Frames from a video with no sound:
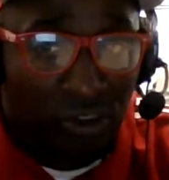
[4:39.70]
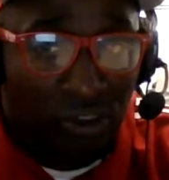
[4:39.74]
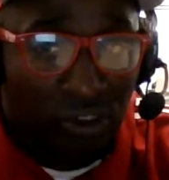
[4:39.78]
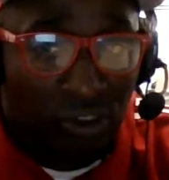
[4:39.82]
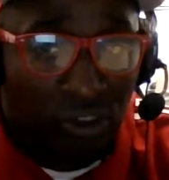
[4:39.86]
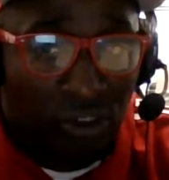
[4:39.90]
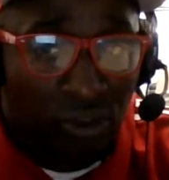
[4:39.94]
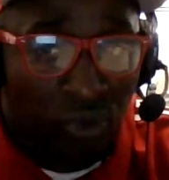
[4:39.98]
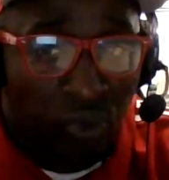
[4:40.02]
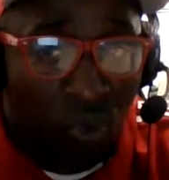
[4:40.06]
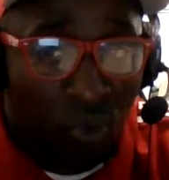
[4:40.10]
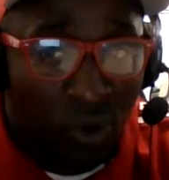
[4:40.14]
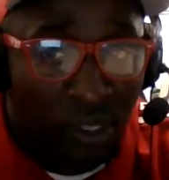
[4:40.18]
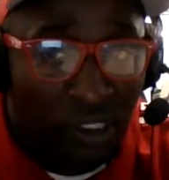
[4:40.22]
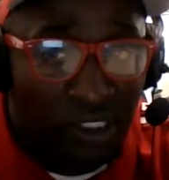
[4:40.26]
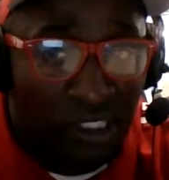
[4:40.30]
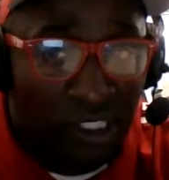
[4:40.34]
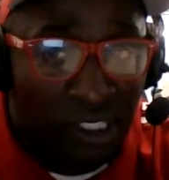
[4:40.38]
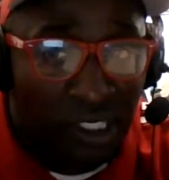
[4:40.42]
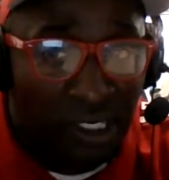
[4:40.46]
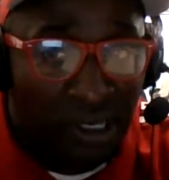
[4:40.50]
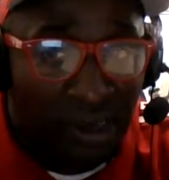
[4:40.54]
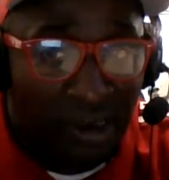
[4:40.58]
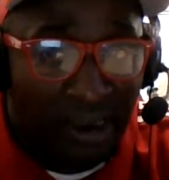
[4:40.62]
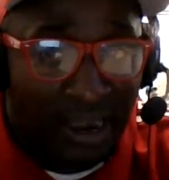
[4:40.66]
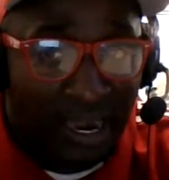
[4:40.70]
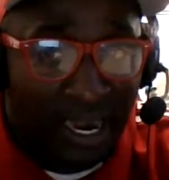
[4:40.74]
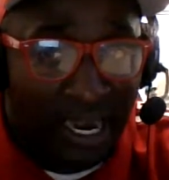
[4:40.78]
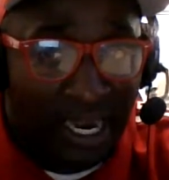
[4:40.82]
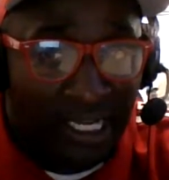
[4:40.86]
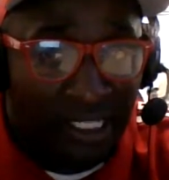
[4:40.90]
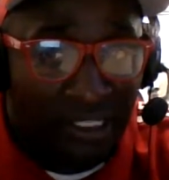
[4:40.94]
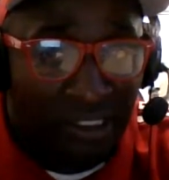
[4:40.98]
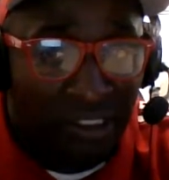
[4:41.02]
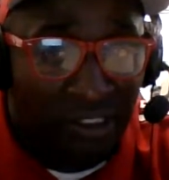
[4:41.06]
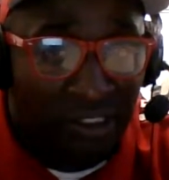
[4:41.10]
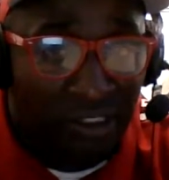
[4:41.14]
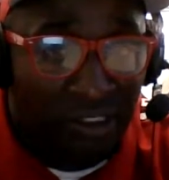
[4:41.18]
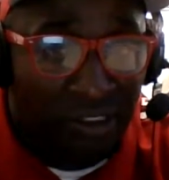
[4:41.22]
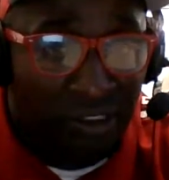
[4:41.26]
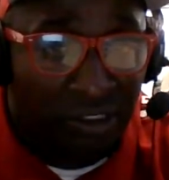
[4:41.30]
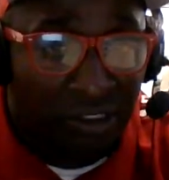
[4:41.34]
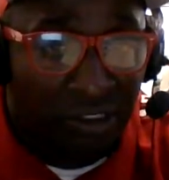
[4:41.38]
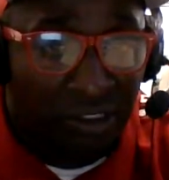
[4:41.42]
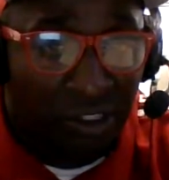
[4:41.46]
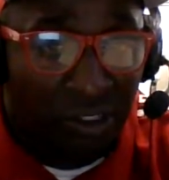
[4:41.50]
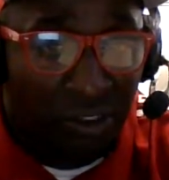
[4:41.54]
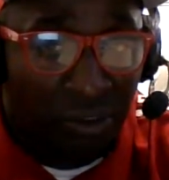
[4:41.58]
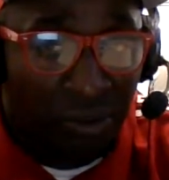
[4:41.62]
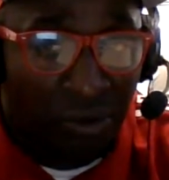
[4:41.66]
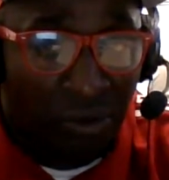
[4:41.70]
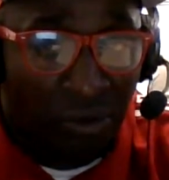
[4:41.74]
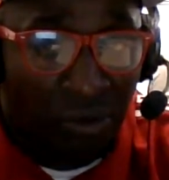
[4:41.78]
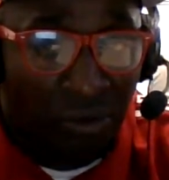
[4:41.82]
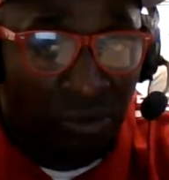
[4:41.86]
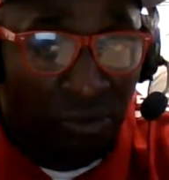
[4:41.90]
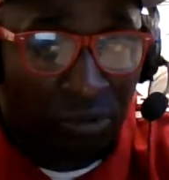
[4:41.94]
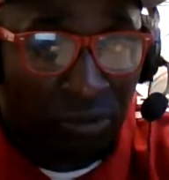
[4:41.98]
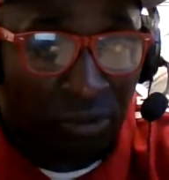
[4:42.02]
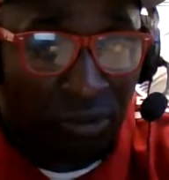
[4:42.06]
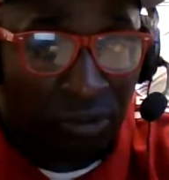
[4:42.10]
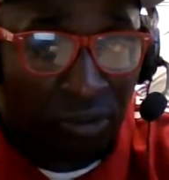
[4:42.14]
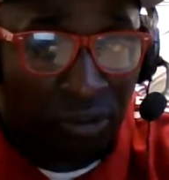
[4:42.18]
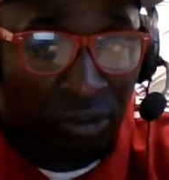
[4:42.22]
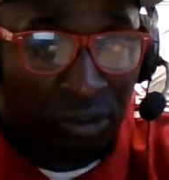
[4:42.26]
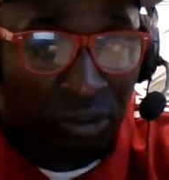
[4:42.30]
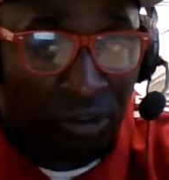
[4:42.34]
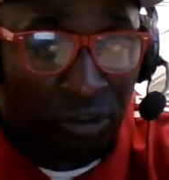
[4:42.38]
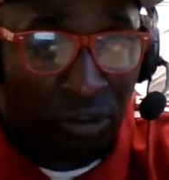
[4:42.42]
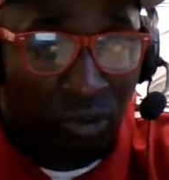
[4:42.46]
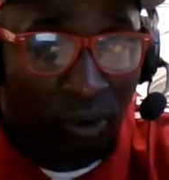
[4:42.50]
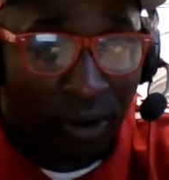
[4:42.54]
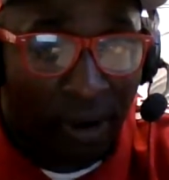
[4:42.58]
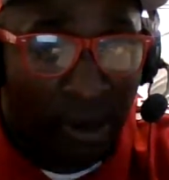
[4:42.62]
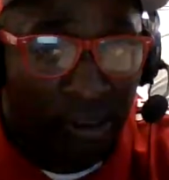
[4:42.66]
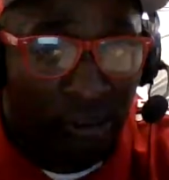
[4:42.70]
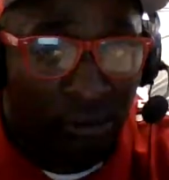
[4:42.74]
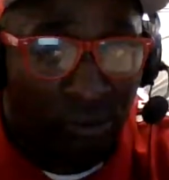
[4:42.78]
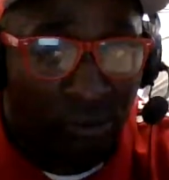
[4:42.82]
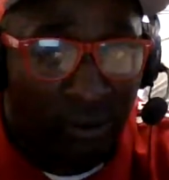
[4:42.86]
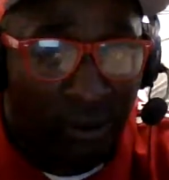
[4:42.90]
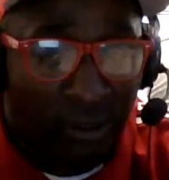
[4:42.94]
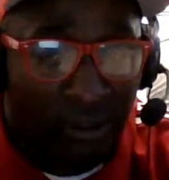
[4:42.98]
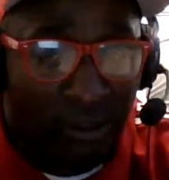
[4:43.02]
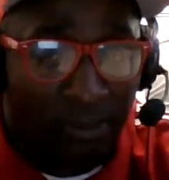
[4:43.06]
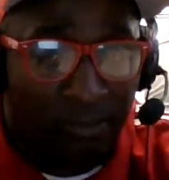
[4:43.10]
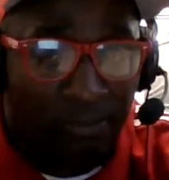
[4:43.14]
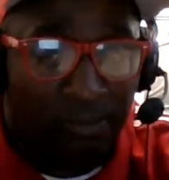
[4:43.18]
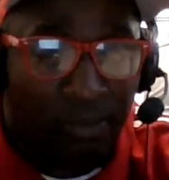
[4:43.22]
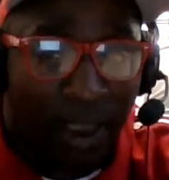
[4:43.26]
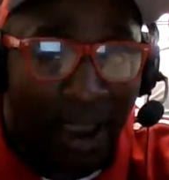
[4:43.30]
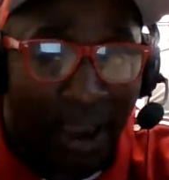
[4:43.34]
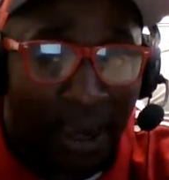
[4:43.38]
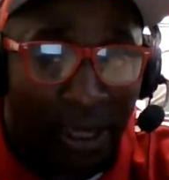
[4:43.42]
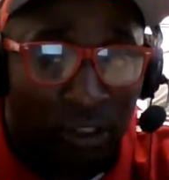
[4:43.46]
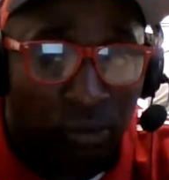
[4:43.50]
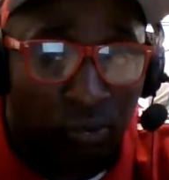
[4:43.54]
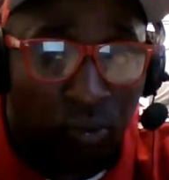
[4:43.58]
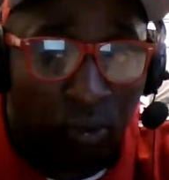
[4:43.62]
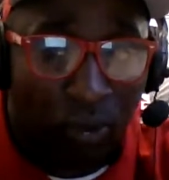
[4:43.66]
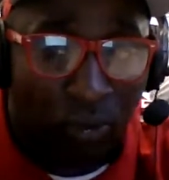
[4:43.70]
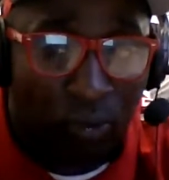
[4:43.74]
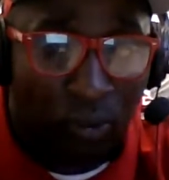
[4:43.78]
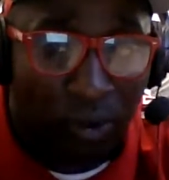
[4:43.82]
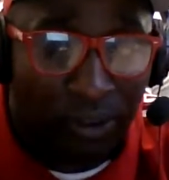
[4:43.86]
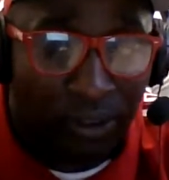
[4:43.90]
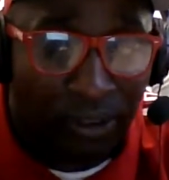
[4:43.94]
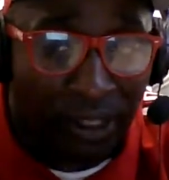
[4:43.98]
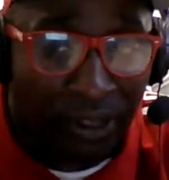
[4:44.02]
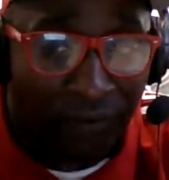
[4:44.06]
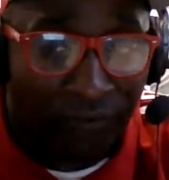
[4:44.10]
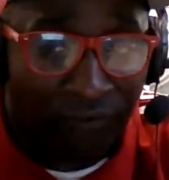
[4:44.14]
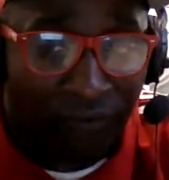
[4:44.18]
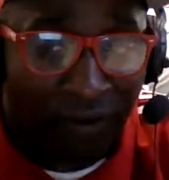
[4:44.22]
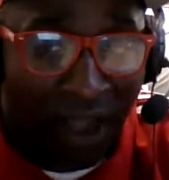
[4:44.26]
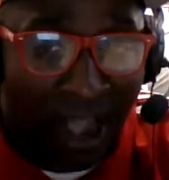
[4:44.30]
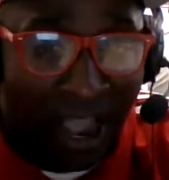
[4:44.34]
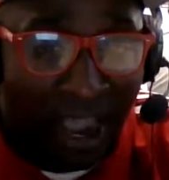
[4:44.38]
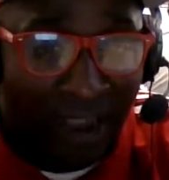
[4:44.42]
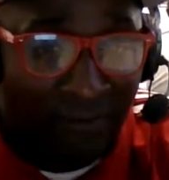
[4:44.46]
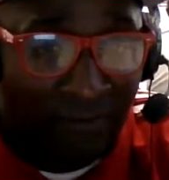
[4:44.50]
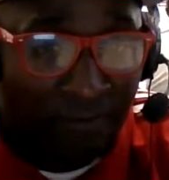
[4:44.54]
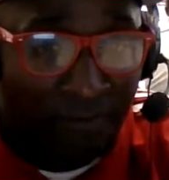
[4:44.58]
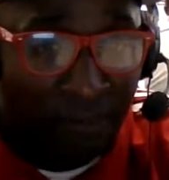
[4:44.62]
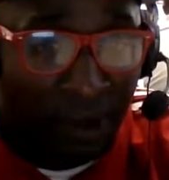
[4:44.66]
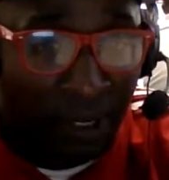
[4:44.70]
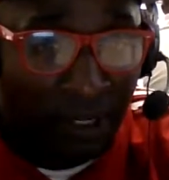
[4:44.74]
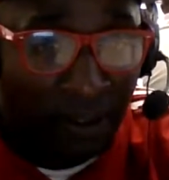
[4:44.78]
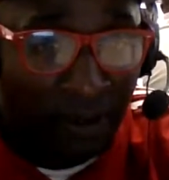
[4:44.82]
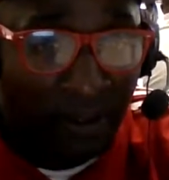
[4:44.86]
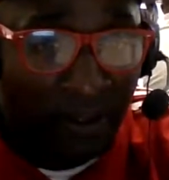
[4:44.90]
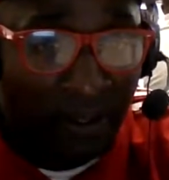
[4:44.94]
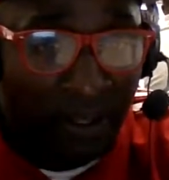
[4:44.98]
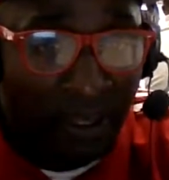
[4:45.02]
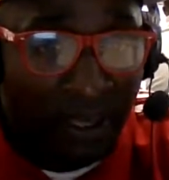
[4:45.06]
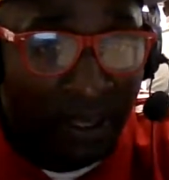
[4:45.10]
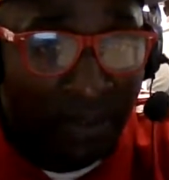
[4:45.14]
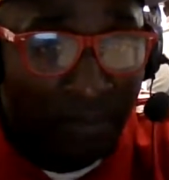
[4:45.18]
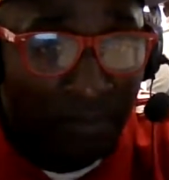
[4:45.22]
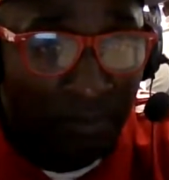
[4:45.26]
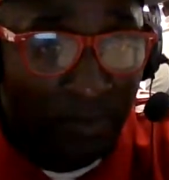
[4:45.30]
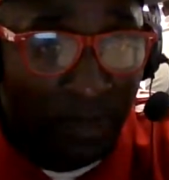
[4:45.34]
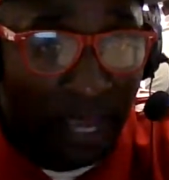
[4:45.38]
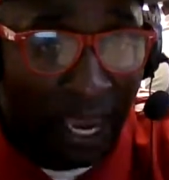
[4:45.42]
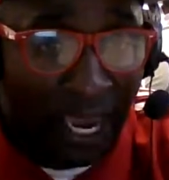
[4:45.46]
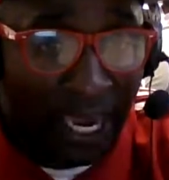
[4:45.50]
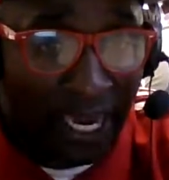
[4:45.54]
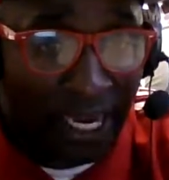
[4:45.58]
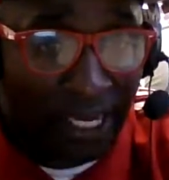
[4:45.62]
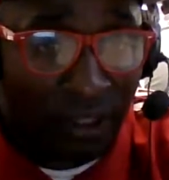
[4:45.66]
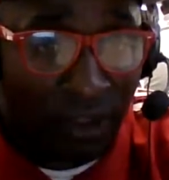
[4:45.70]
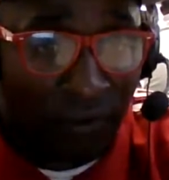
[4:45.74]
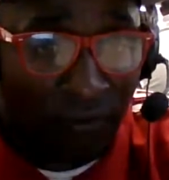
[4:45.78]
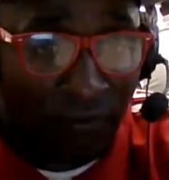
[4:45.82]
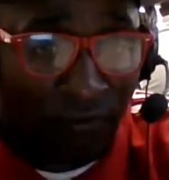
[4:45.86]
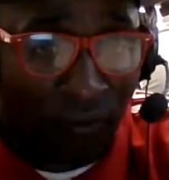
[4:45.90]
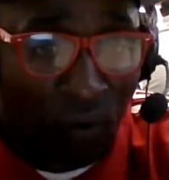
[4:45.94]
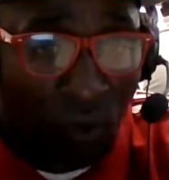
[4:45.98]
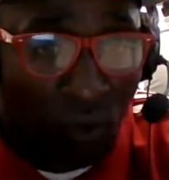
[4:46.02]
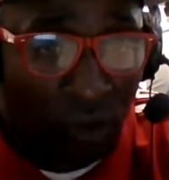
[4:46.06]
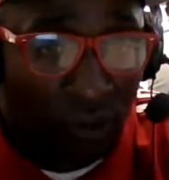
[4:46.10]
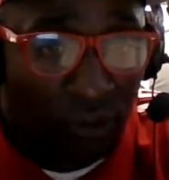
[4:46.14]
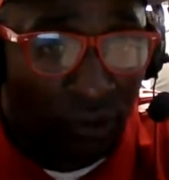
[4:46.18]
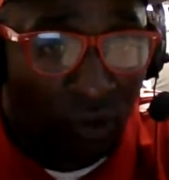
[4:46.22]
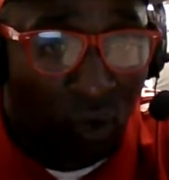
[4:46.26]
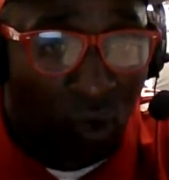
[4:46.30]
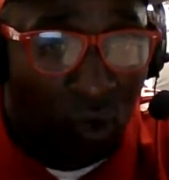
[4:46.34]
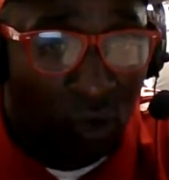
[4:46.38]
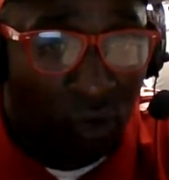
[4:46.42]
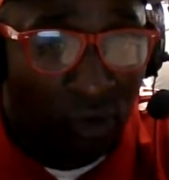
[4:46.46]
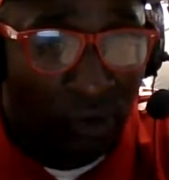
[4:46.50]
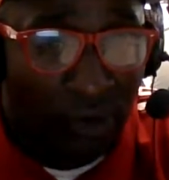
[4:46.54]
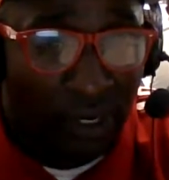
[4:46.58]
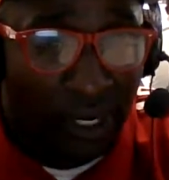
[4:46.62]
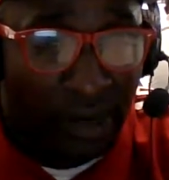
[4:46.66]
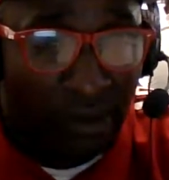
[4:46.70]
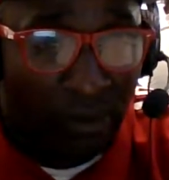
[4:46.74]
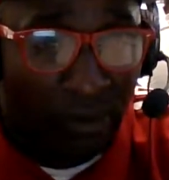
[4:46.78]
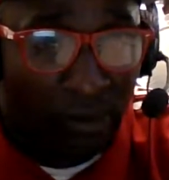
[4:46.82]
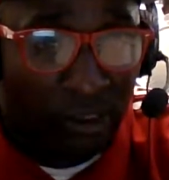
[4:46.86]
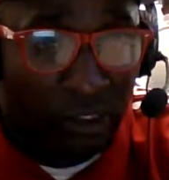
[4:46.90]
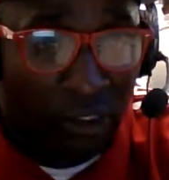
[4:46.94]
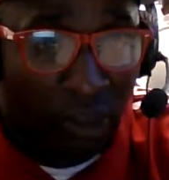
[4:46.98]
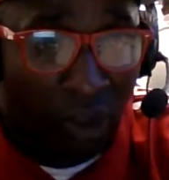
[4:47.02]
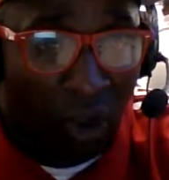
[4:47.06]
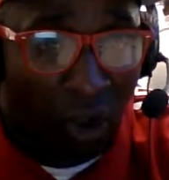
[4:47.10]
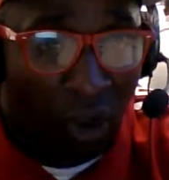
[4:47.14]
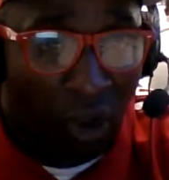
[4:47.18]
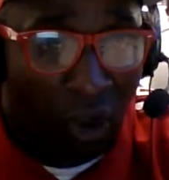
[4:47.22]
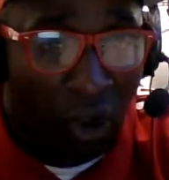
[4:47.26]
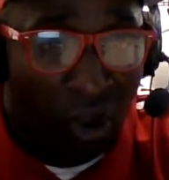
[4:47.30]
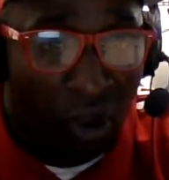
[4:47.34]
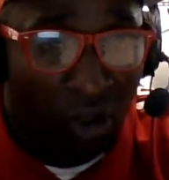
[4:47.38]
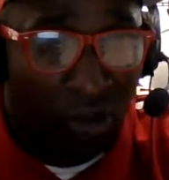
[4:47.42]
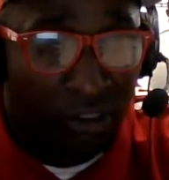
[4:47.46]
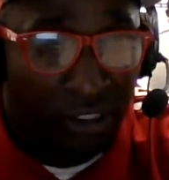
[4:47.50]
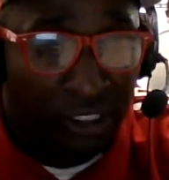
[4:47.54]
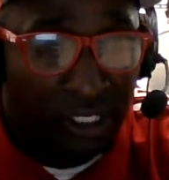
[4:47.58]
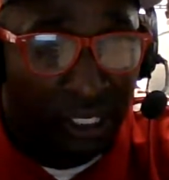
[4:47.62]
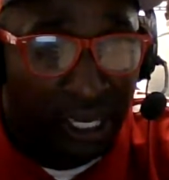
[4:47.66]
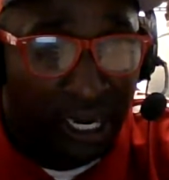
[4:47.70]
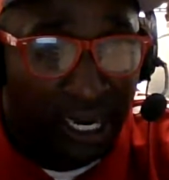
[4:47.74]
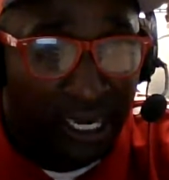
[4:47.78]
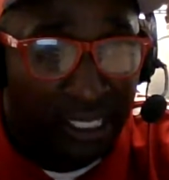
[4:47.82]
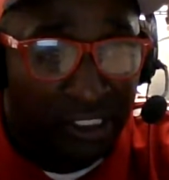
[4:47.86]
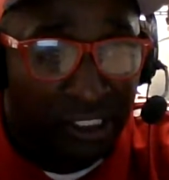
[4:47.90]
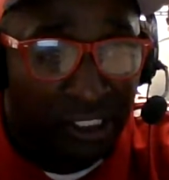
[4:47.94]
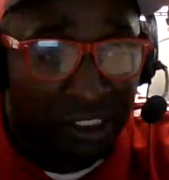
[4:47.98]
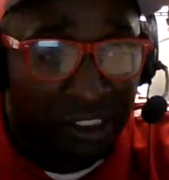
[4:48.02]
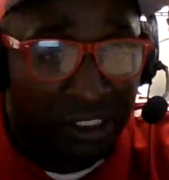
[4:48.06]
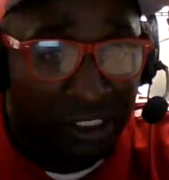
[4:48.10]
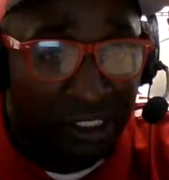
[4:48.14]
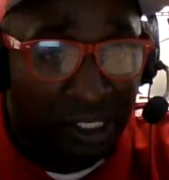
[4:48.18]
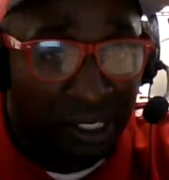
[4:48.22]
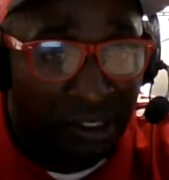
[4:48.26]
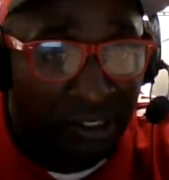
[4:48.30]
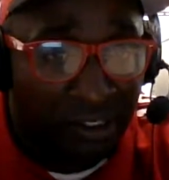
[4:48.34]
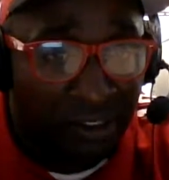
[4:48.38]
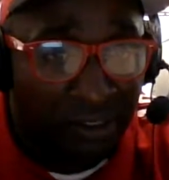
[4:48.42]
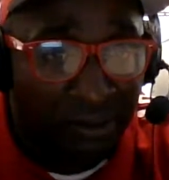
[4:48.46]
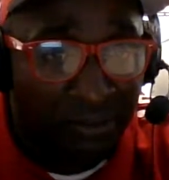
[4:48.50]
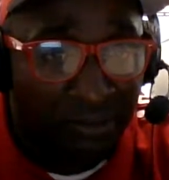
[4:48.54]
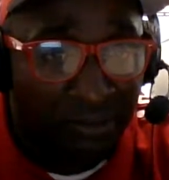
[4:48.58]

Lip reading: 28-23. The Niners were within 5, but in the fourth quarter, it was all Kansas City.